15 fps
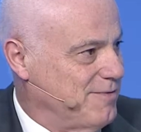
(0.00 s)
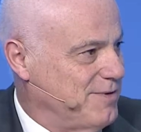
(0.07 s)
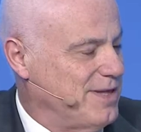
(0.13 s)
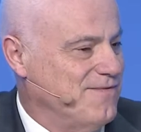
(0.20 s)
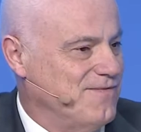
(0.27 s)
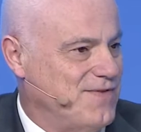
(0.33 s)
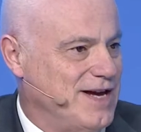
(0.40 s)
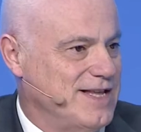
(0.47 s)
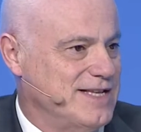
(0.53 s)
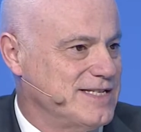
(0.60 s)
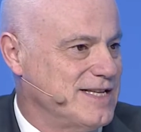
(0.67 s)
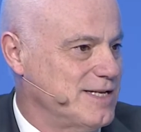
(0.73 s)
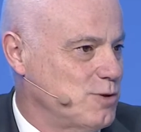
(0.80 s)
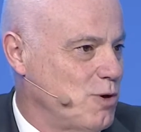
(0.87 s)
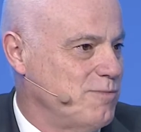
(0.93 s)
within finance,
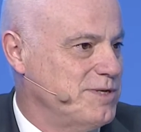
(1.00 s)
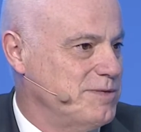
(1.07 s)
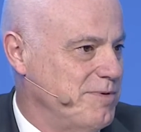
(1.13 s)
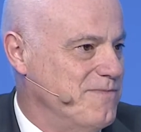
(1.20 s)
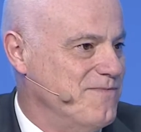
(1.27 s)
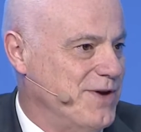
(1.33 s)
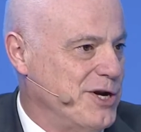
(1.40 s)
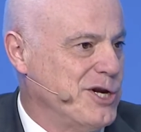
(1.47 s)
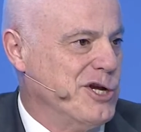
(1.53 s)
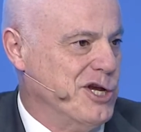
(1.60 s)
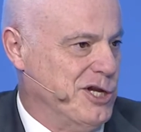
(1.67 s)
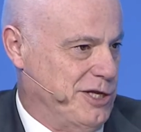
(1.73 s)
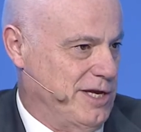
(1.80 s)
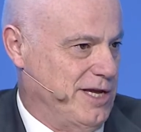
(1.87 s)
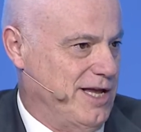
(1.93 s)
has always been very
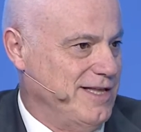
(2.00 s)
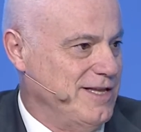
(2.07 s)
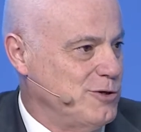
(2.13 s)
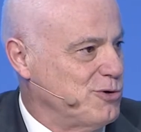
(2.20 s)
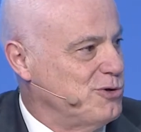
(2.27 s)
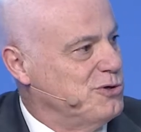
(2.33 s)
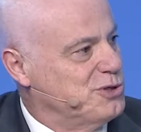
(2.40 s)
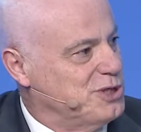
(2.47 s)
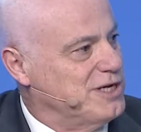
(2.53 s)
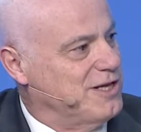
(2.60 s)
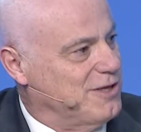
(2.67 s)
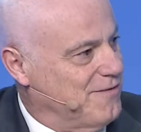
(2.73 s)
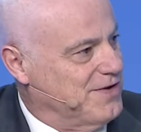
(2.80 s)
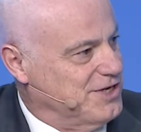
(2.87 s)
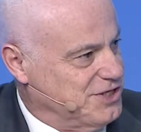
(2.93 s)
good at introducing
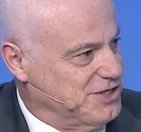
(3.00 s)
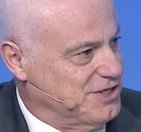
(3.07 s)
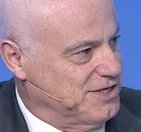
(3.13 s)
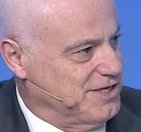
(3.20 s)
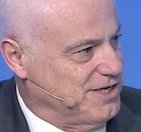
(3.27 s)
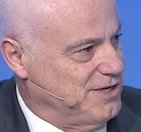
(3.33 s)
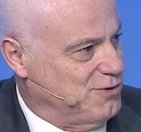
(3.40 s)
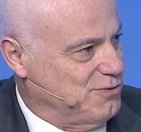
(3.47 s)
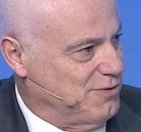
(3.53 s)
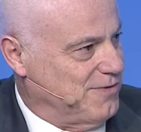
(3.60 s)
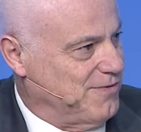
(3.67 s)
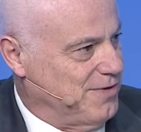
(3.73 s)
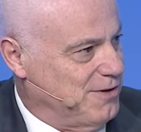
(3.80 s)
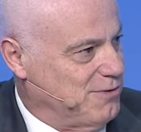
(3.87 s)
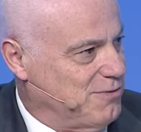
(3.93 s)
innovation into
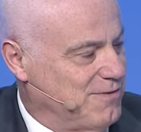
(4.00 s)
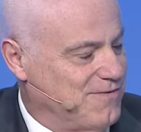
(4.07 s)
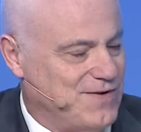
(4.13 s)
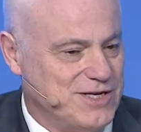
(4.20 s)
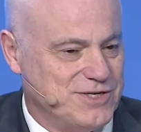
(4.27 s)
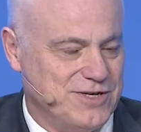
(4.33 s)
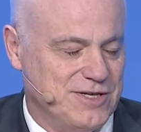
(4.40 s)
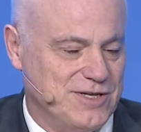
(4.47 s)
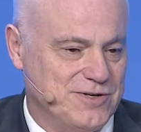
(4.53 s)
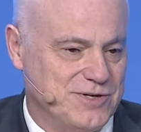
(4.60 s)
the function of their